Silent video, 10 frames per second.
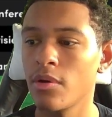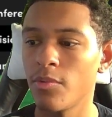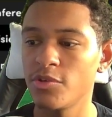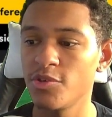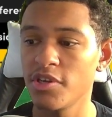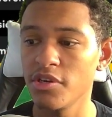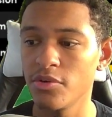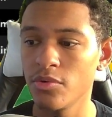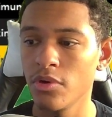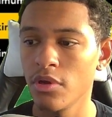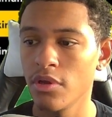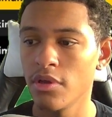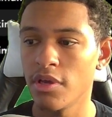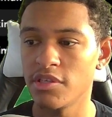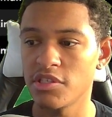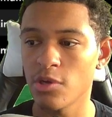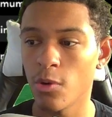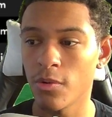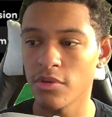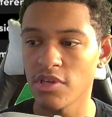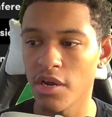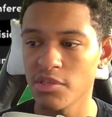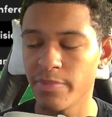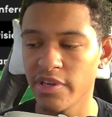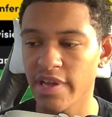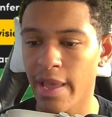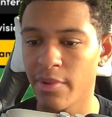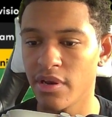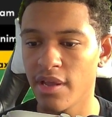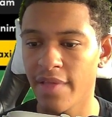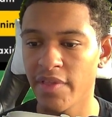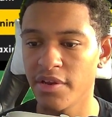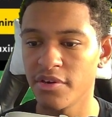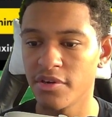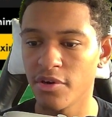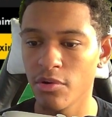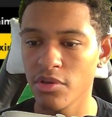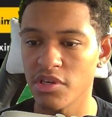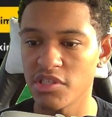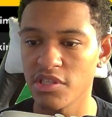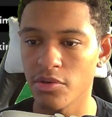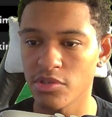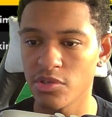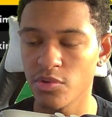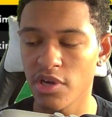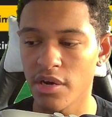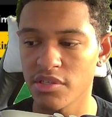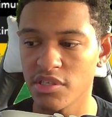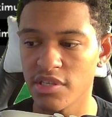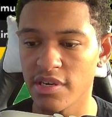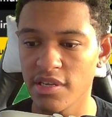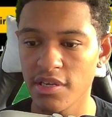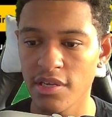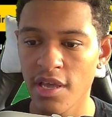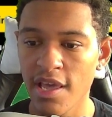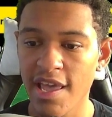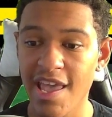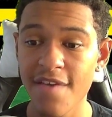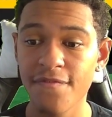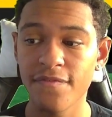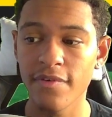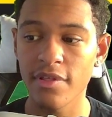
what you can do is just go Giannis Pink Diamond, and then you're you're only gonna see those two Giannis's. And if